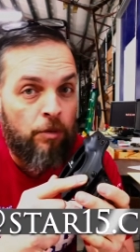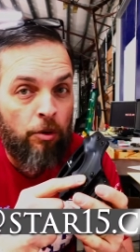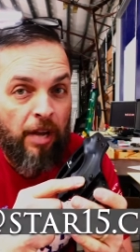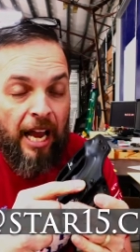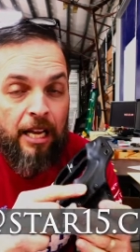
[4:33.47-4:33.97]

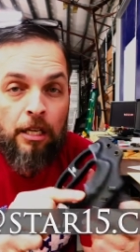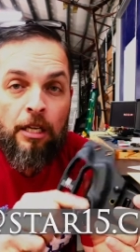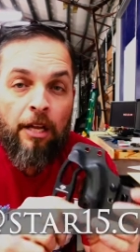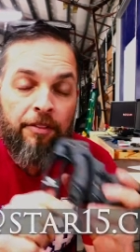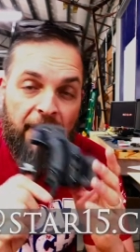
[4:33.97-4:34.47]
okay?
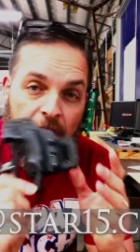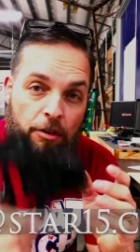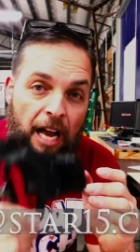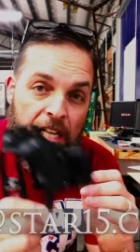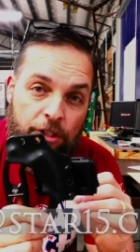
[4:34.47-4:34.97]
Thank you
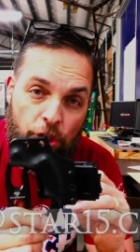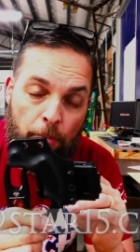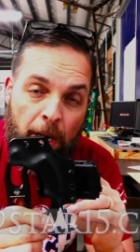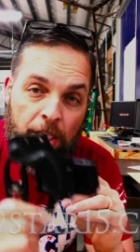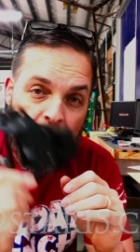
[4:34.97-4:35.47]
guys so
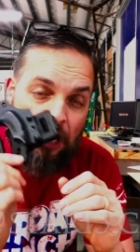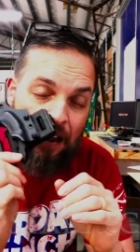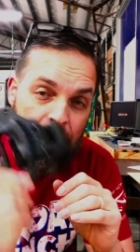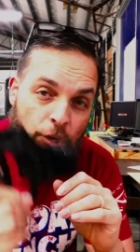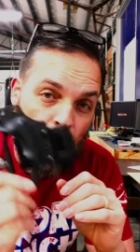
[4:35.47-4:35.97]
much.
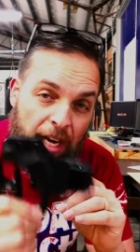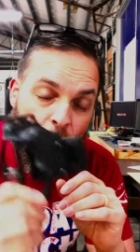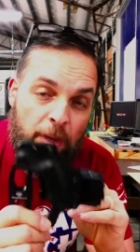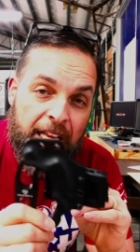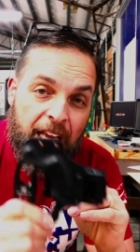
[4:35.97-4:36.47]
Have a great
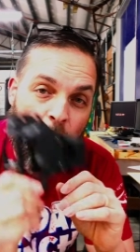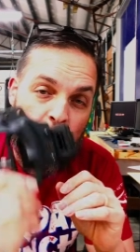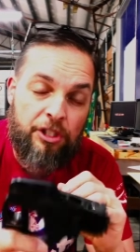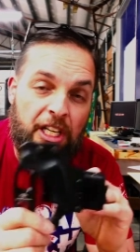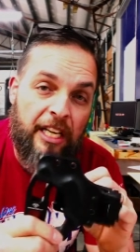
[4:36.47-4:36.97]
weekend. We'll
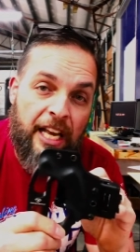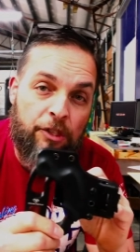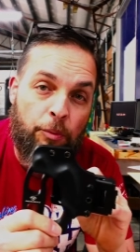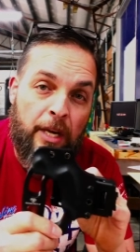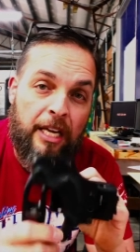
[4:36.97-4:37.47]
see you
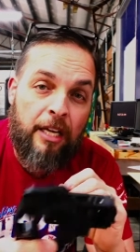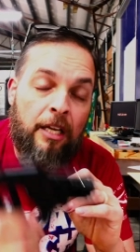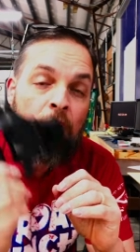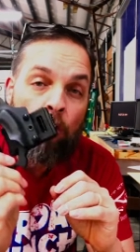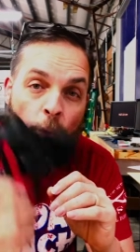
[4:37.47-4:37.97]
next week.
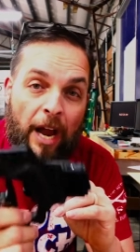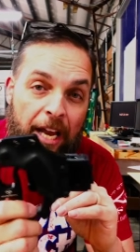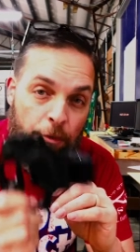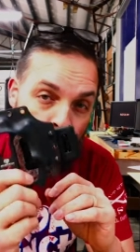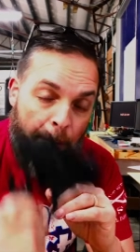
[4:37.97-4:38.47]

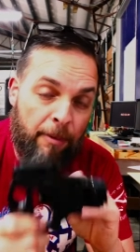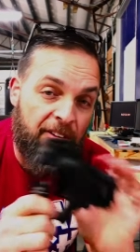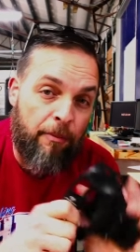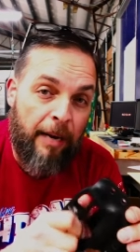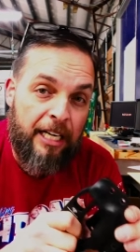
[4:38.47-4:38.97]
Red, remember
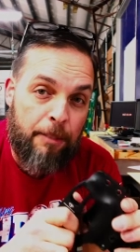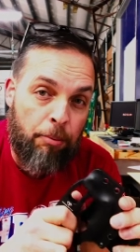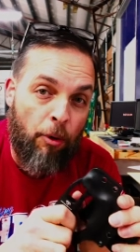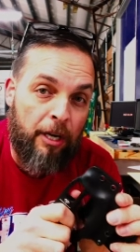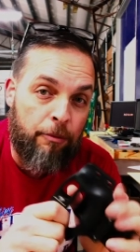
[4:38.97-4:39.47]
everybody
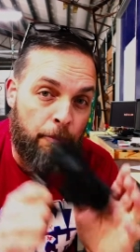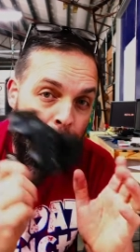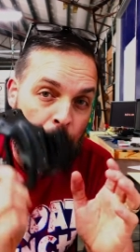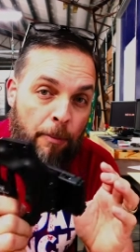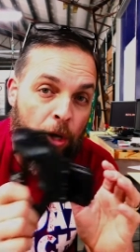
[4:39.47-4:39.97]
deployed.
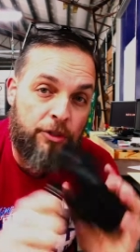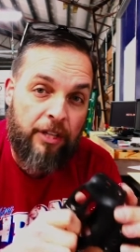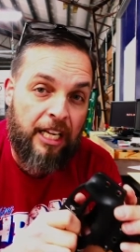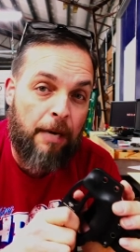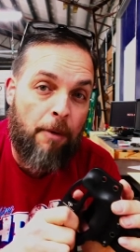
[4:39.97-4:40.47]
Remember them all till
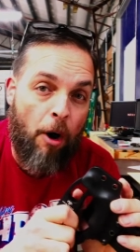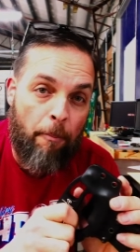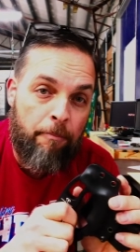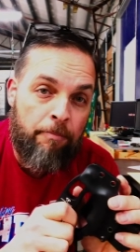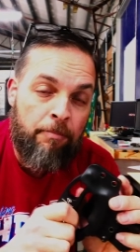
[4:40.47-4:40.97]
they come home.
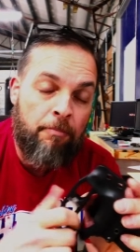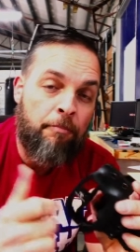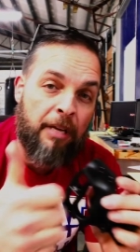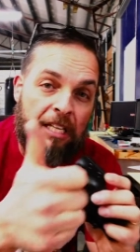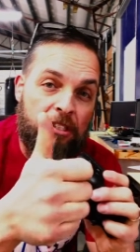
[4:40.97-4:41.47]

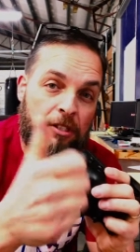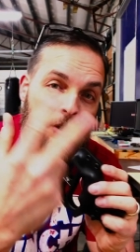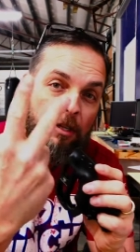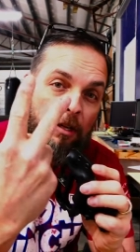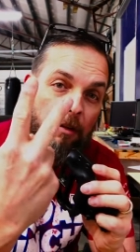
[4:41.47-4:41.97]
Peace.
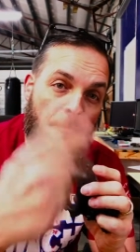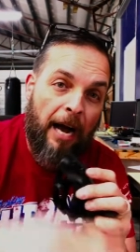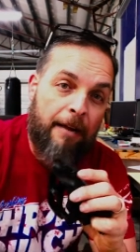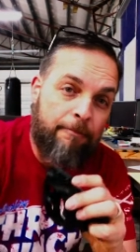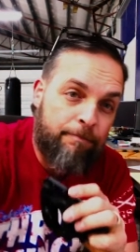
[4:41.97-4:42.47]
Bye.